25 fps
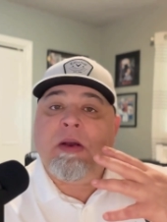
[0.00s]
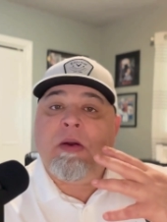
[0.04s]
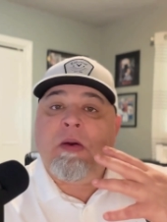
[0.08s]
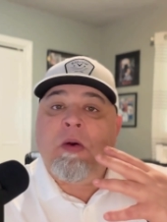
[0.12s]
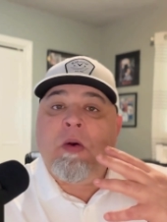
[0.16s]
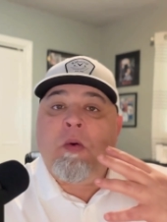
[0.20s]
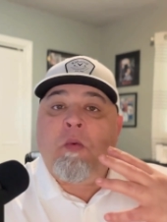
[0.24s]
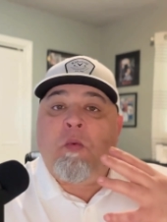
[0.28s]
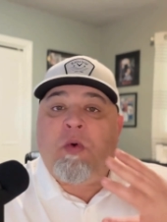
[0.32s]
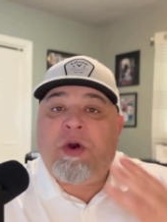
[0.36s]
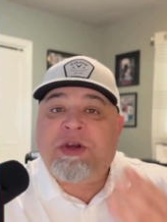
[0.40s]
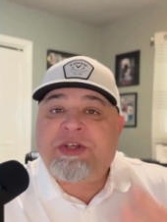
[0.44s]

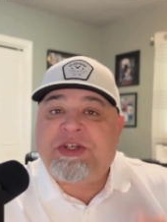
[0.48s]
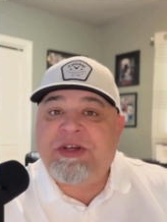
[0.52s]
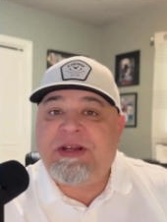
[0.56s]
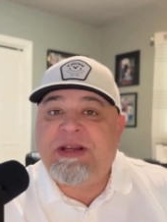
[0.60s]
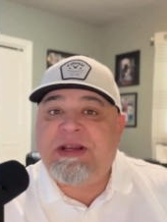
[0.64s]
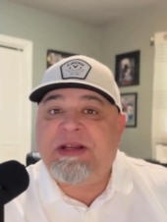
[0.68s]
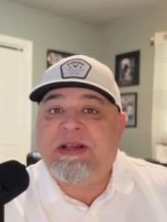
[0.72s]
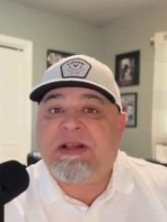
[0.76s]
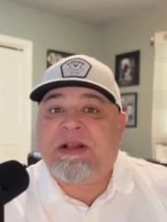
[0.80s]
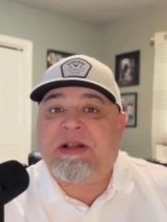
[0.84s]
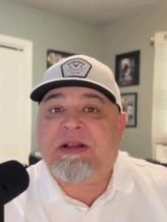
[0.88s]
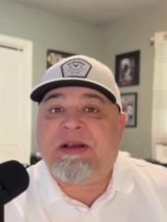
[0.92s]
What you
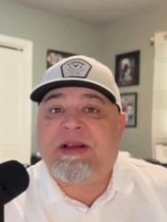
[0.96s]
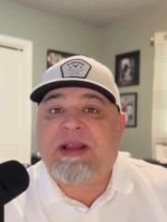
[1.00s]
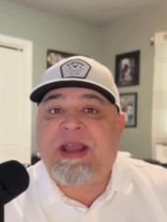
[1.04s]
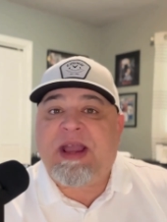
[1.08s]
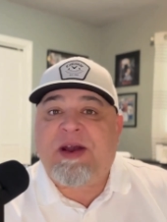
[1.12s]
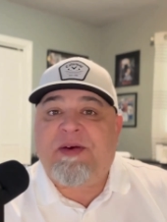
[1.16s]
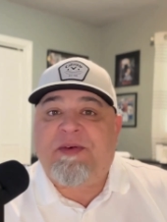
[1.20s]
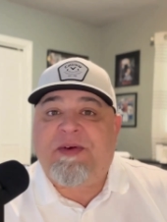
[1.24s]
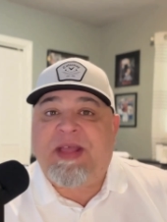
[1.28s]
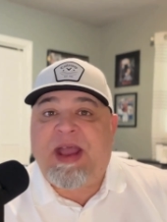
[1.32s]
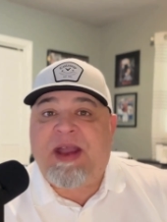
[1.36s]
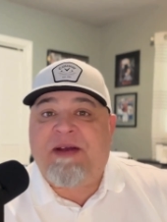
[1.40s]
need to look
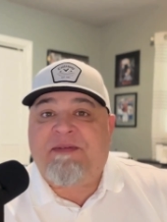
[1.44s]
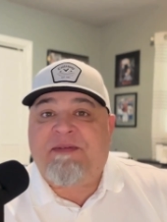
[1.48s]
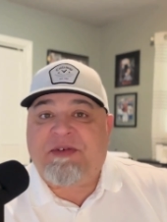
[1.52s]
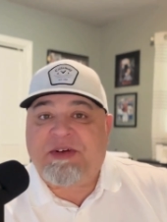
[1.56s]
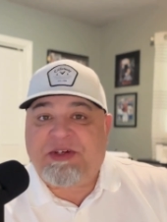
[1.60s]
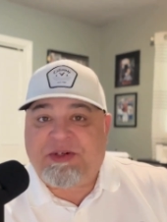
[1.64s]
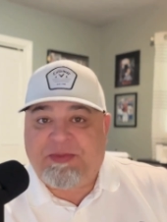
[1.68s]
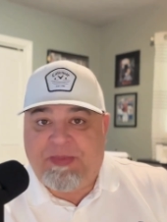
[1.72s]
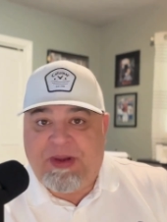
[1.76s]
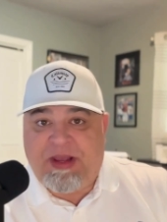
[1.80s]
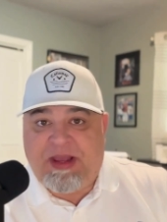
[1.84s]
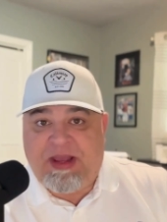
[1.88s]
at with
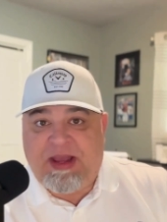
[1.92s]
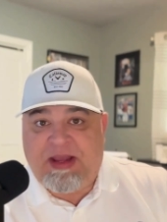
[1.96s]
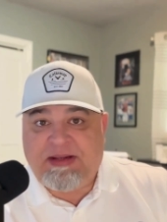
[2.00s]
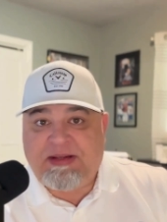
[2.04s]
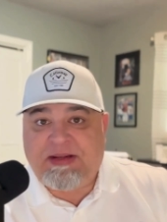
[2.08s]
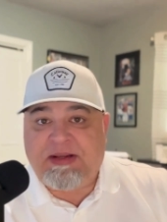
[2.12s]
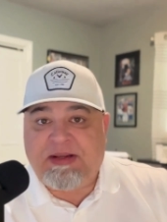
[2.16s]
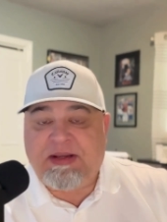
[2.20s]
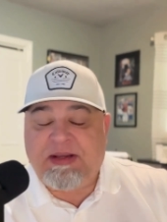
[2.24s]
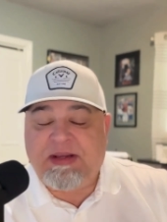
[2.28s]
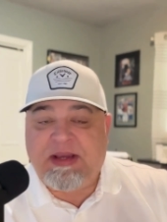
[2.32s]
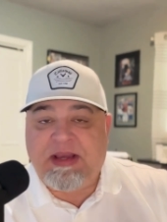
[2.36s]
average bet